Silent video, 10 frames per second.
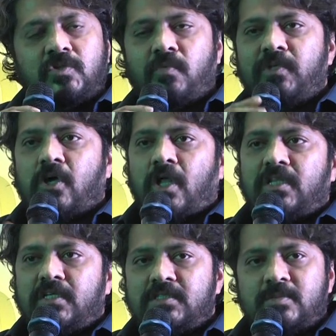So with all
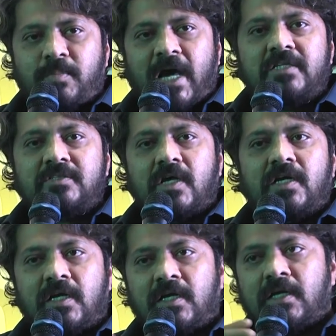this, banks are
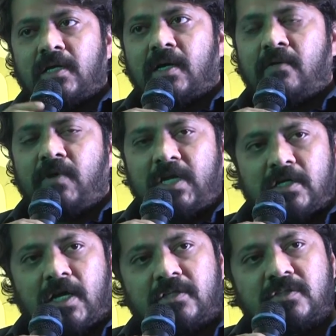in a, a very
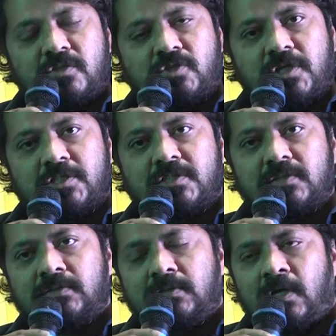tight
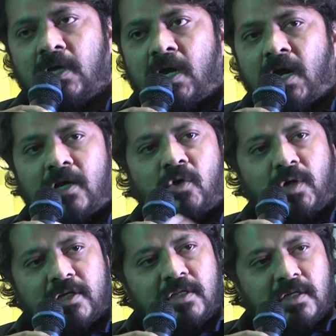situation. And look
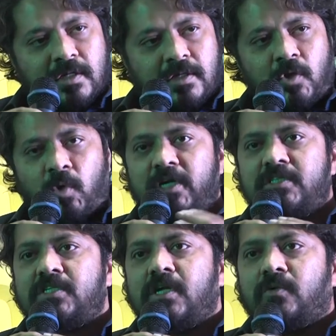at the
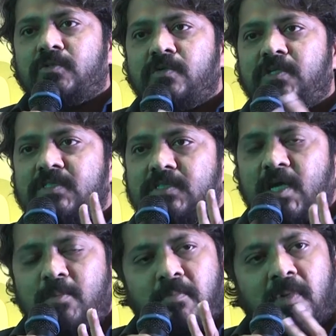units now. So the
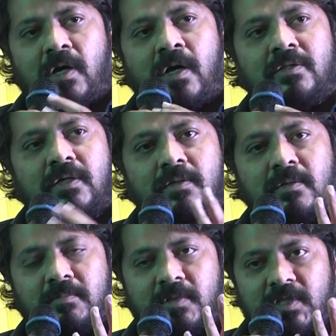same,
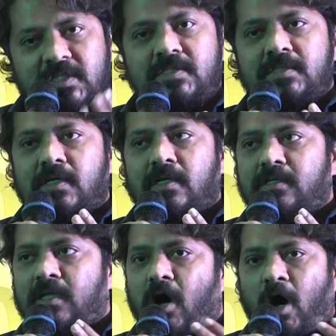uh, this,
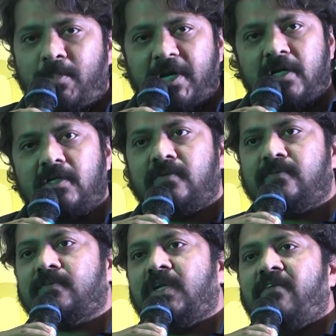the
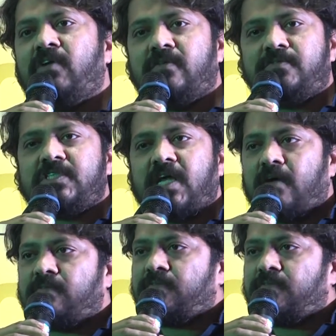operative level of staff